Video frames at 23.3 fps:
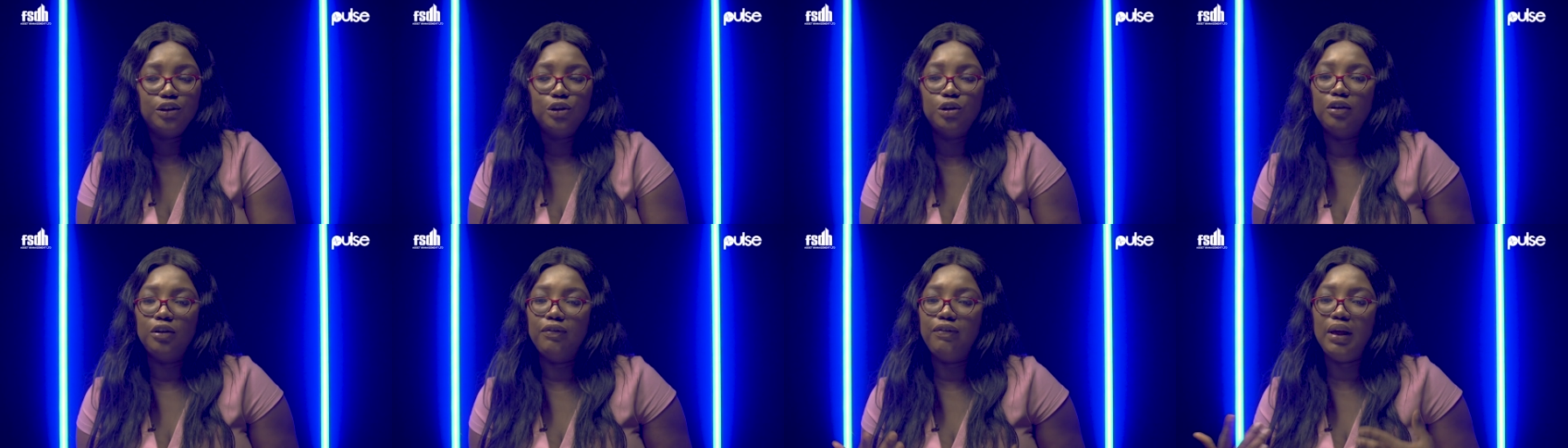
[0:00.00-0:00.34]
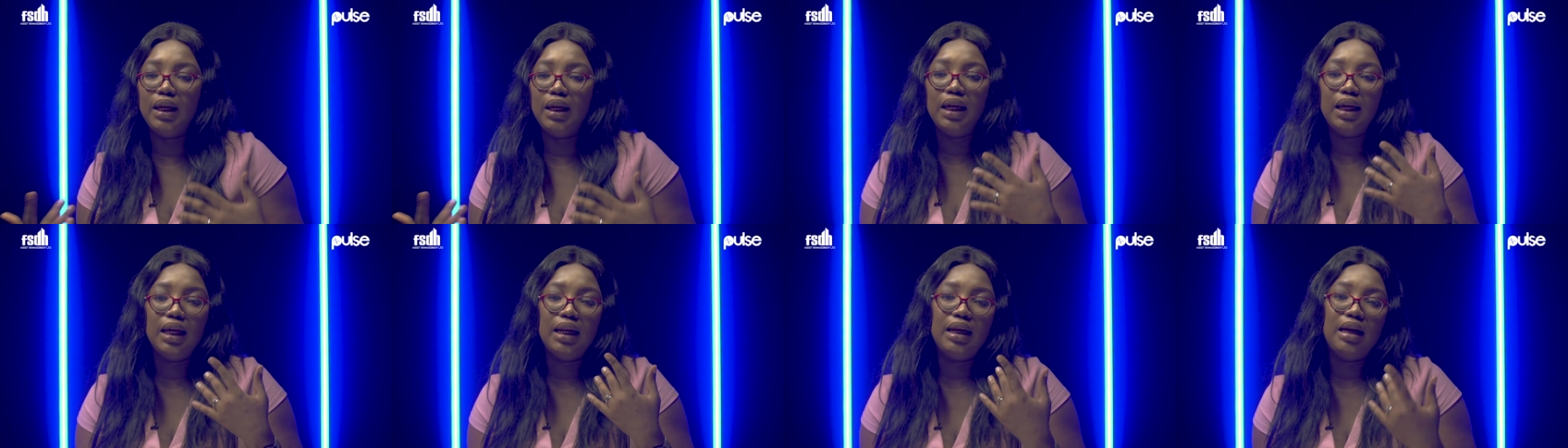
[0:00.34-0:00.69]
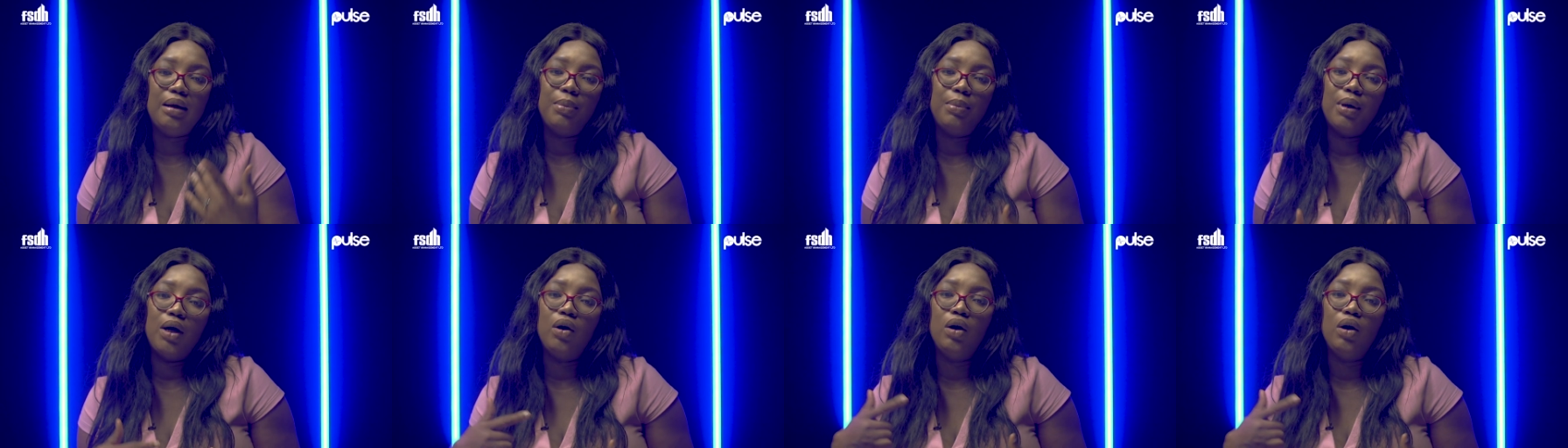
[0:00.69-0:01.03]
you know, thinking
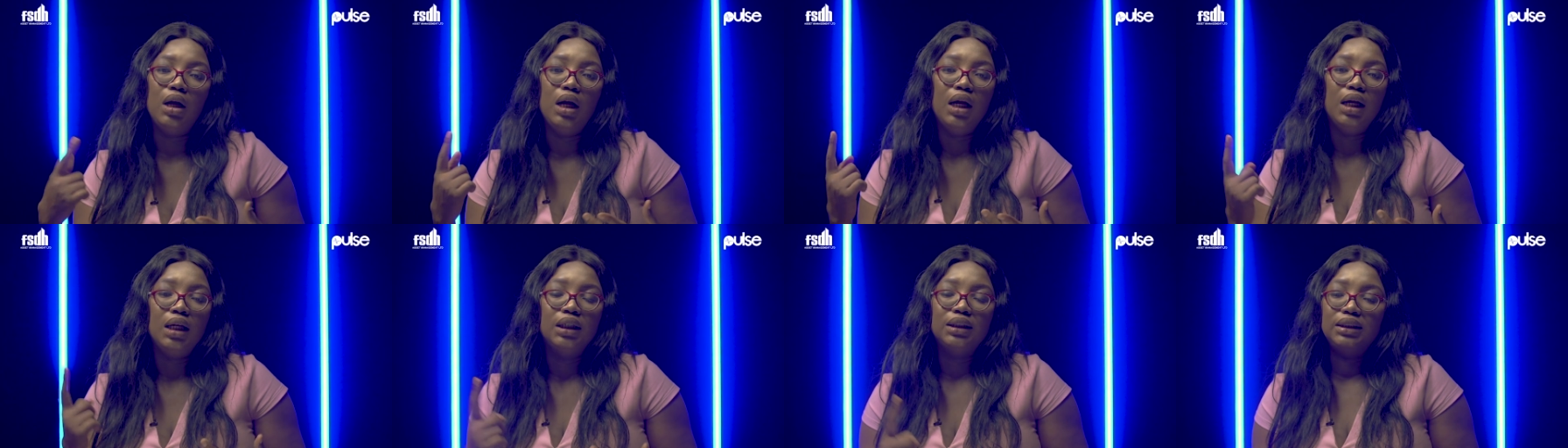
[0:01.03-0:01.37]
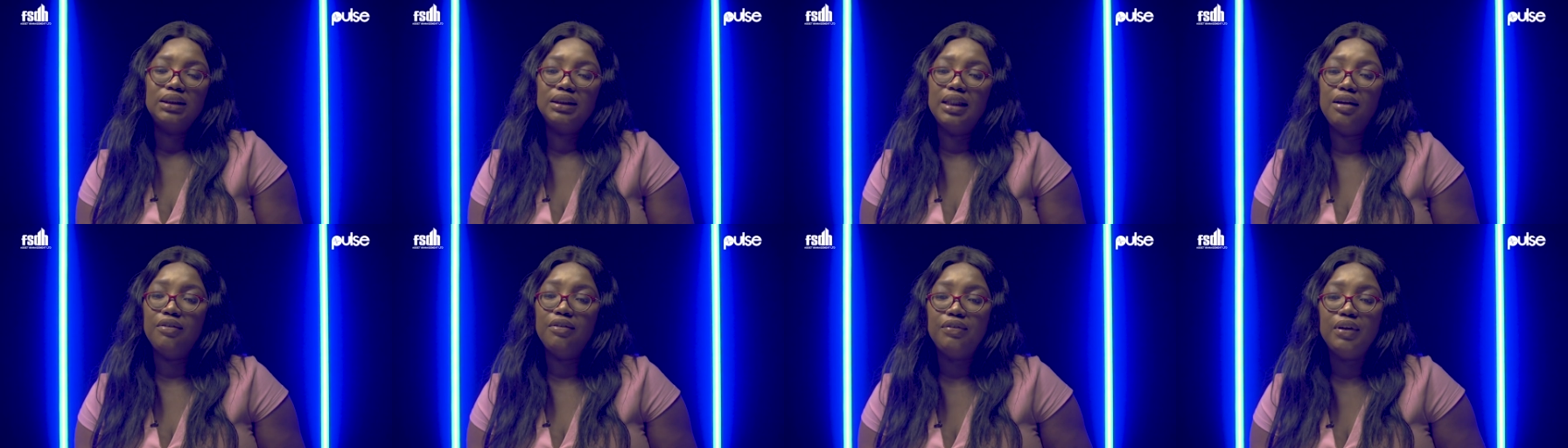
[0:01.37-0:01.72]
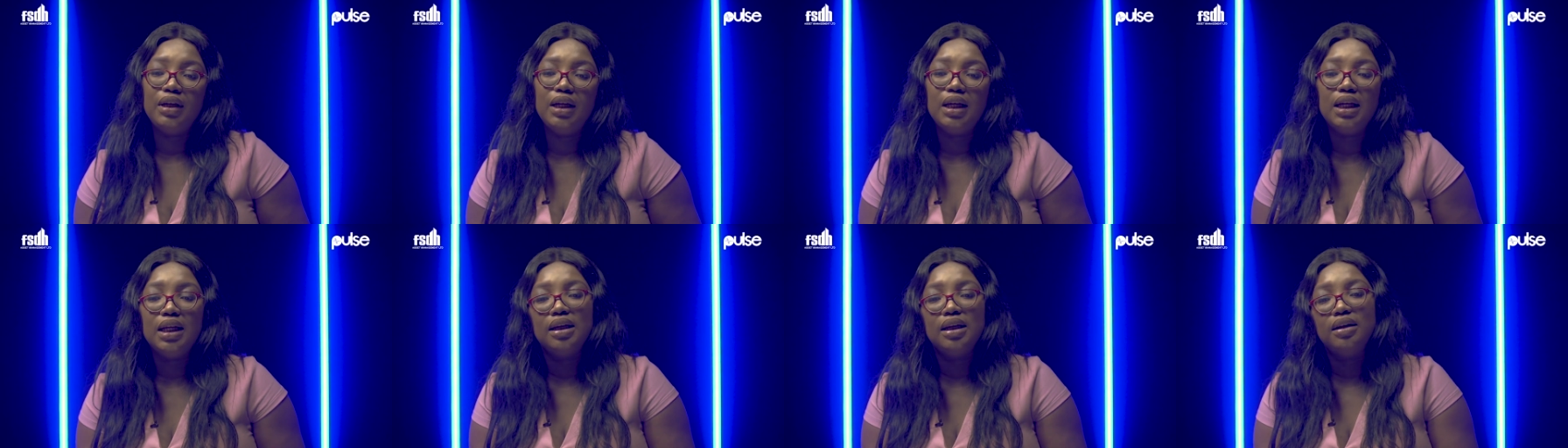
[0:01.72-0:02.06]
about
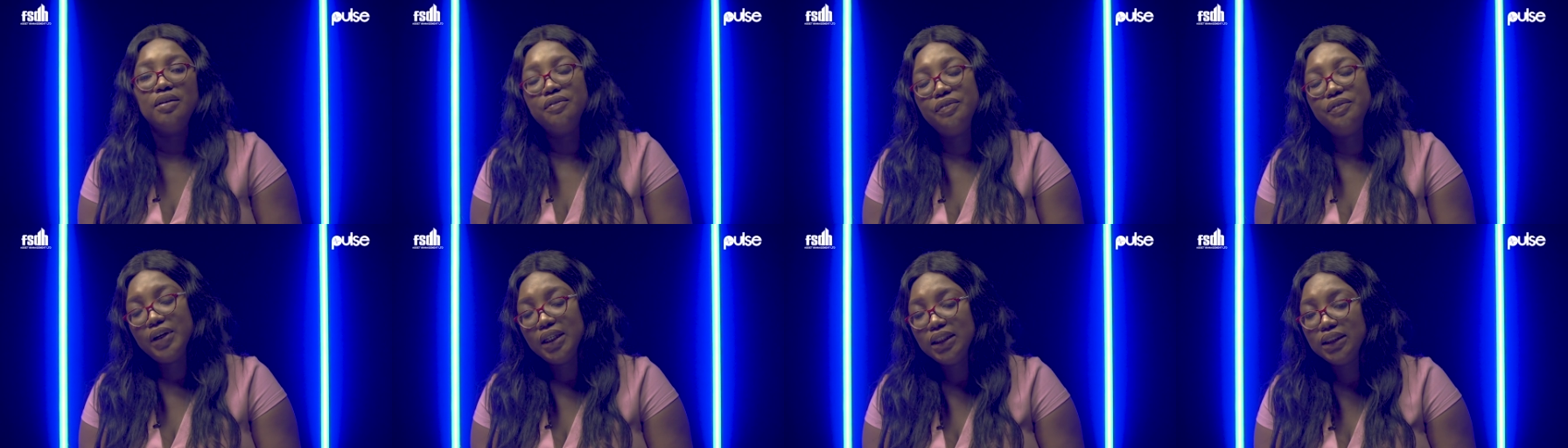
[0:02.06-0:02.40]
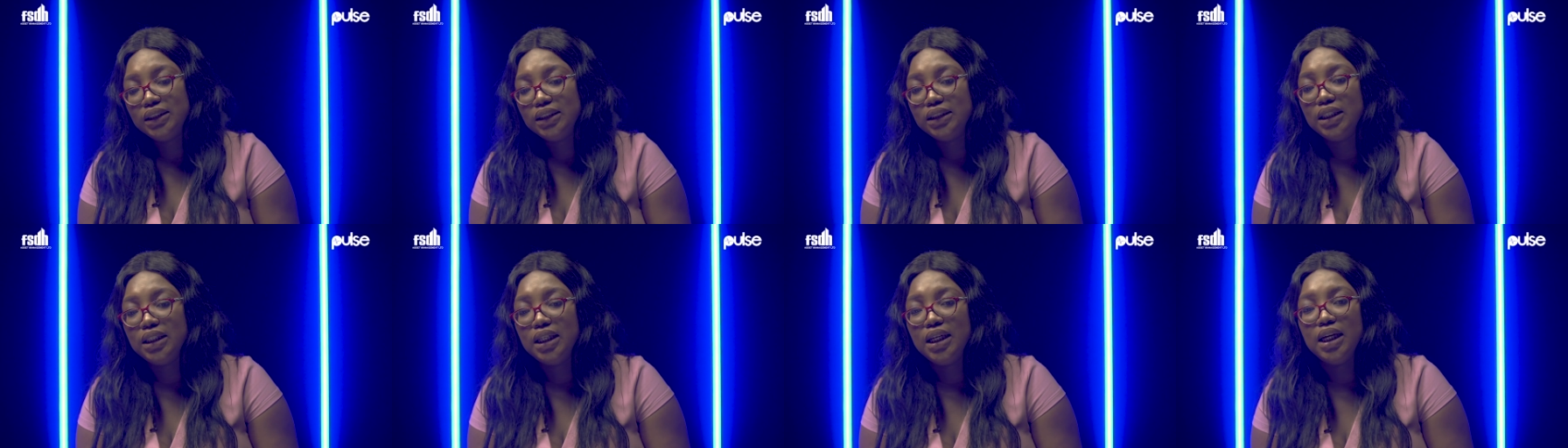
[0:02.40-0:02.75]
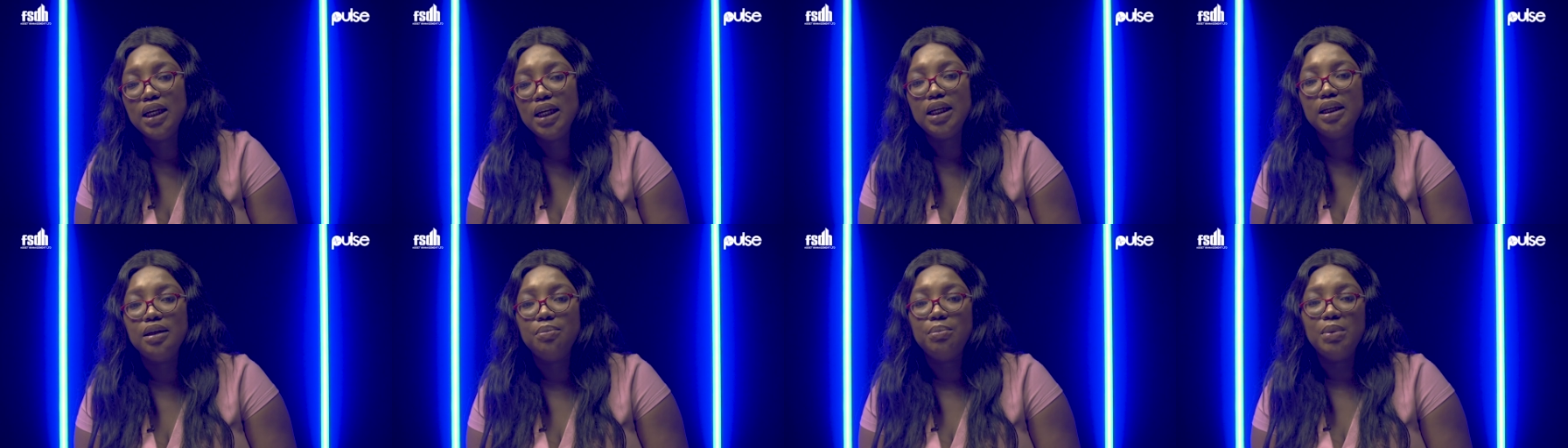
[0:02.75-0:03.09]
saving,
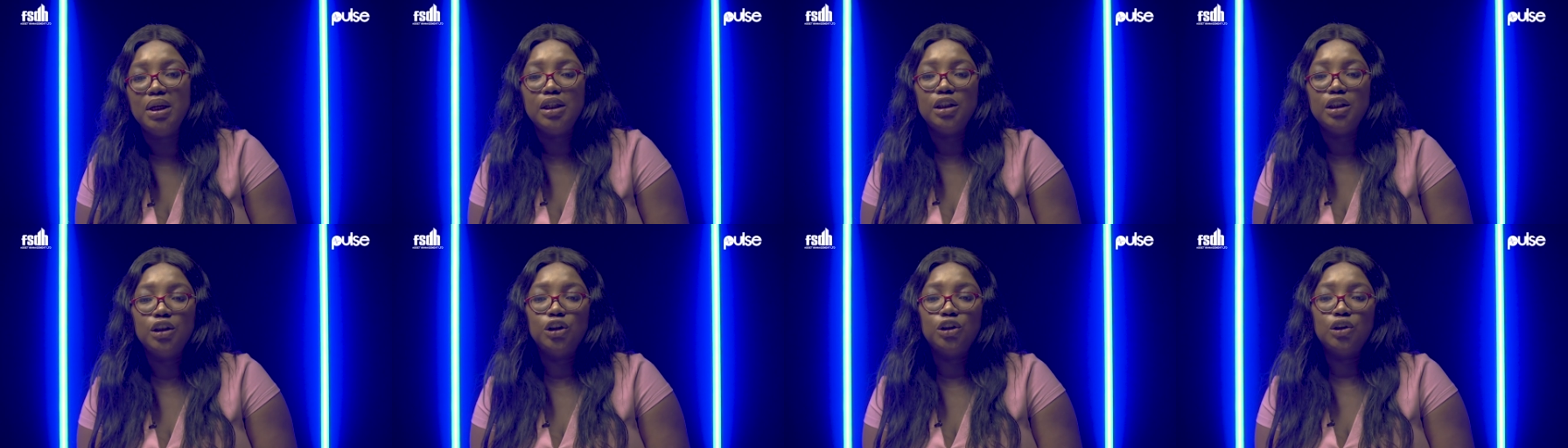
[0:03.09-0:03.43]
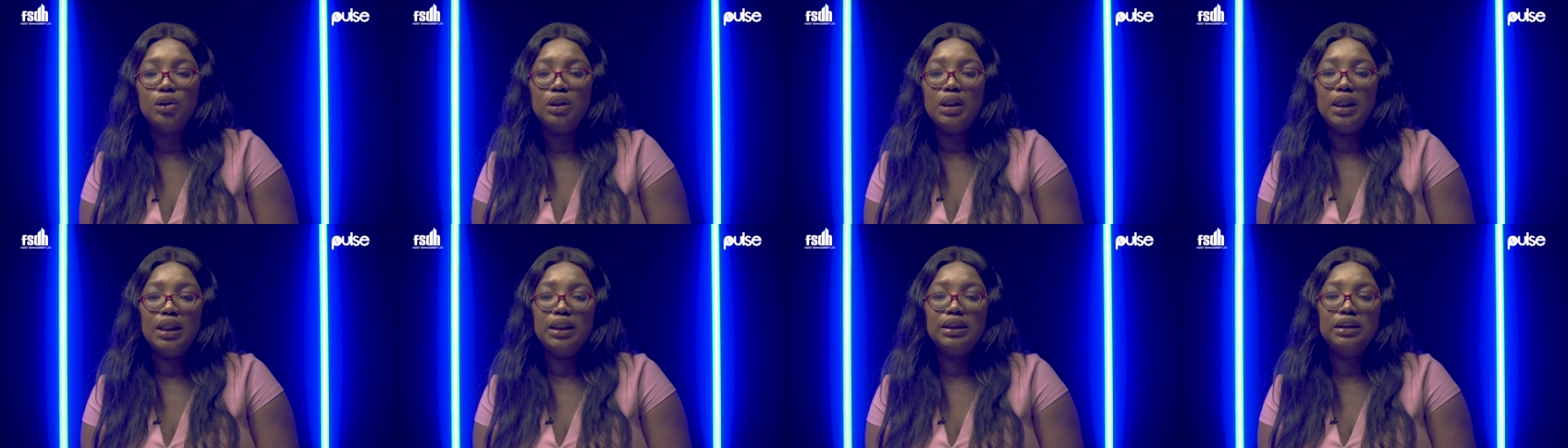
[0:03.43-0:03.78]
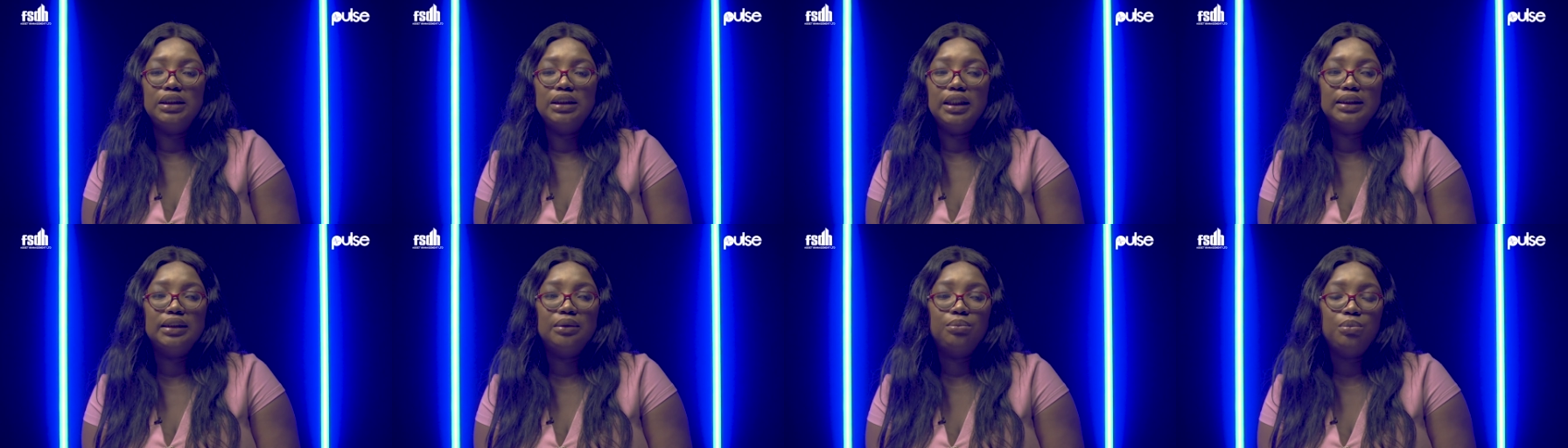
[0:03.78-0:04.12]
investing, making sure that
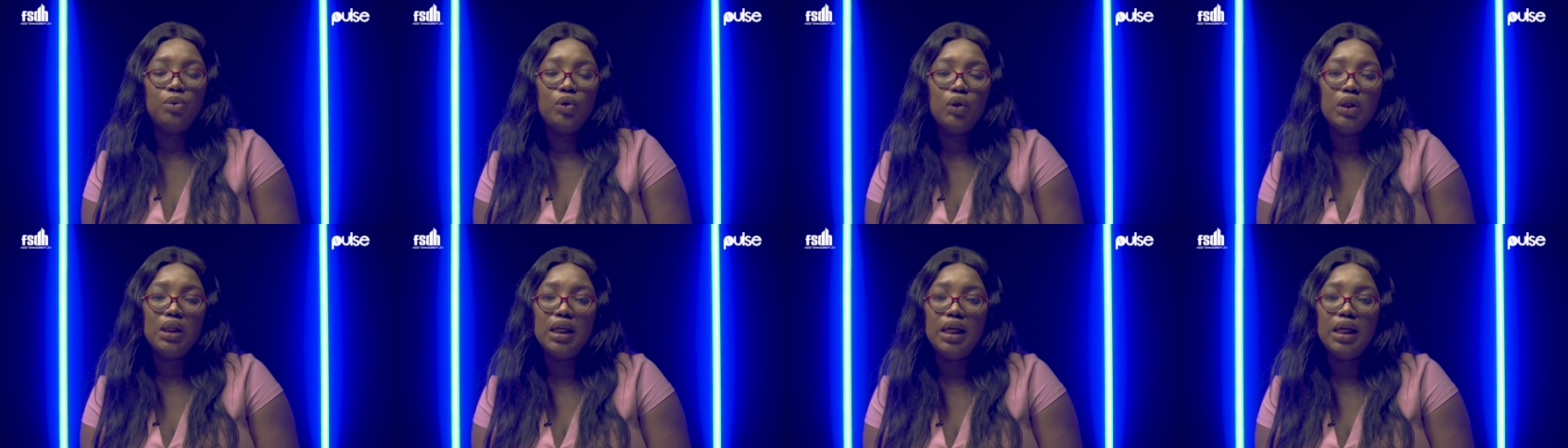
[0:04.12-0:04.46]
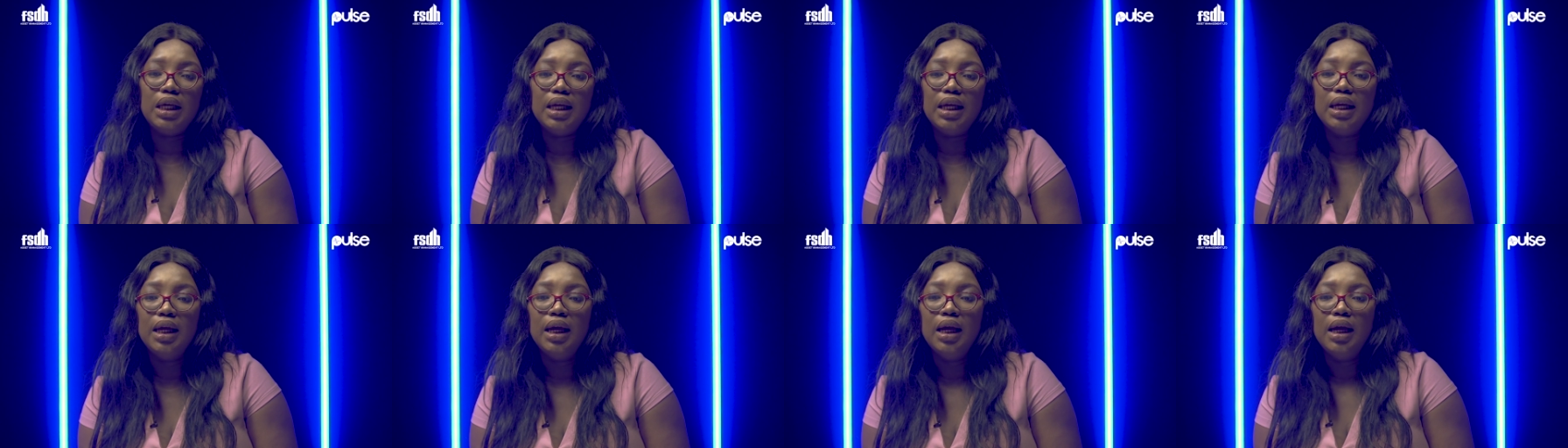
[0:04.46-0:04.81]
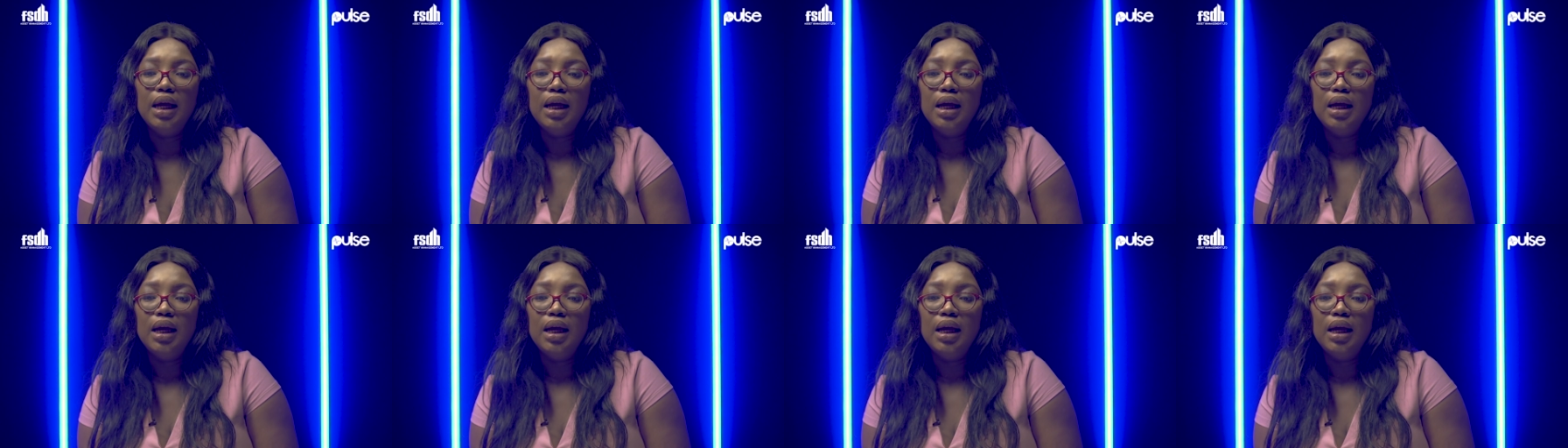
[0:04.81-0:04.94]
there's money.